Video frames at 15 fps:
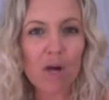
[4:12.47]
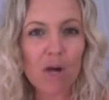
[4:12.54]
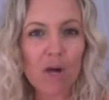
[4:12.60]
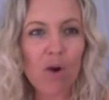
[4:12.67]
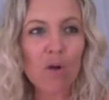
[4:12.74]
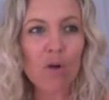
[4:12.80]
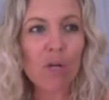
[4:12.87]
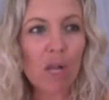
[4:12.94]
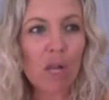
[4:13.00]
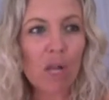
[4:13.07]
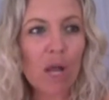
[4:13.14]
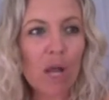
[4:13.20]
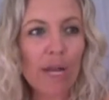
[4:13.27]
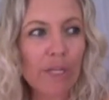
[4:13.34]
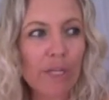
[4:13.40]

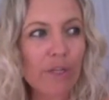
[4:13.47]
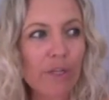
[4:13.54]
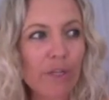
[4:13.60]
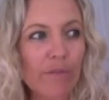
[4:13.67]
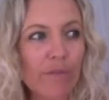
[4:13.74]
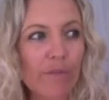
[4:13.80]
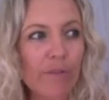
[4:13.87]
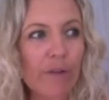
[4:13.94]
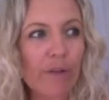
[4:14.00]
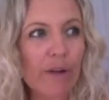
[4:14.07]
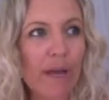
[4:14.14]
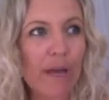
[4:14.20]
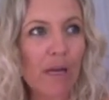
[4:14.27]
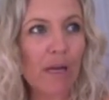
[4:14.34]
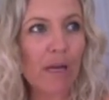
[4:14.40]
Online, you can figure
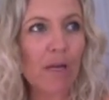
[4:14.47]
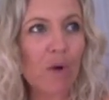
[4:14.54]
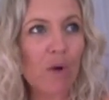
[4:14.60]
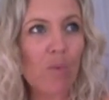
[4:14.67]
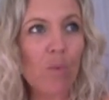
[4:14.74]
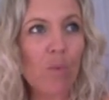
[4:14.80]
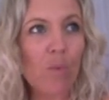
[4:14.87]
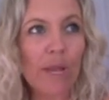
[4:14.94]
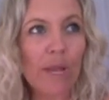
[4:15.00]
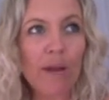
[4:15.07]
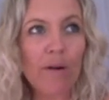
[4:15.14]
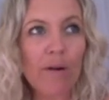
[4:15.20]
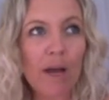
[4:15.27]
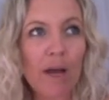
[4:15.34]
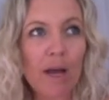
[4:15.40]
out
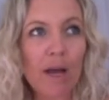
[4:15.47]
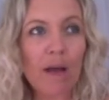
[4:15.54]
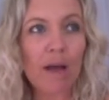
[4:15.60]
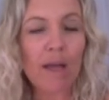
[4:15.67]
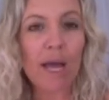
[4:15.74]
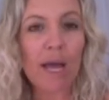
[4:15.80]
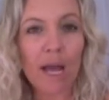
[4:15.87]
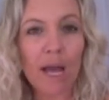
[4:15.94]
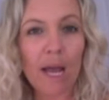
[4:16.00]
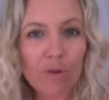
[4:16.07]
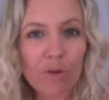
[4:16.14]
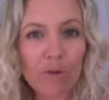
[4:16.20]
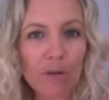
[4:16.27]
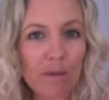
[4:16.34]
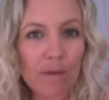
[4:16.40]
where are
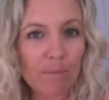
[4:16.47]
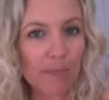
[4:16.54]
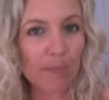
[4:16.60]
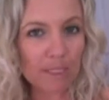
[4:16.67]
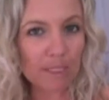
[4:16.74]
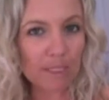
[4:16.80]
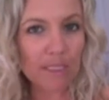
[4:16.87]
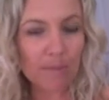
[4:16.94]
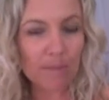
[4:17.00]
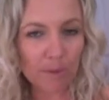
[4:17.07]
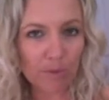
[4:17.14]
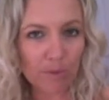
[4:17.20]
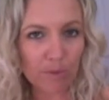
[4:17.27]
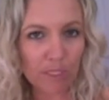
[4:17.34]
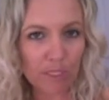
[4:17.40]
hungry business
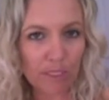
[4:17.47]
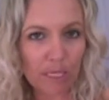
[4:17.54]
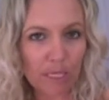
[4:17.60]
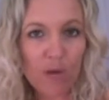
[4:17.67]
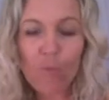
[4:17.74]
builders?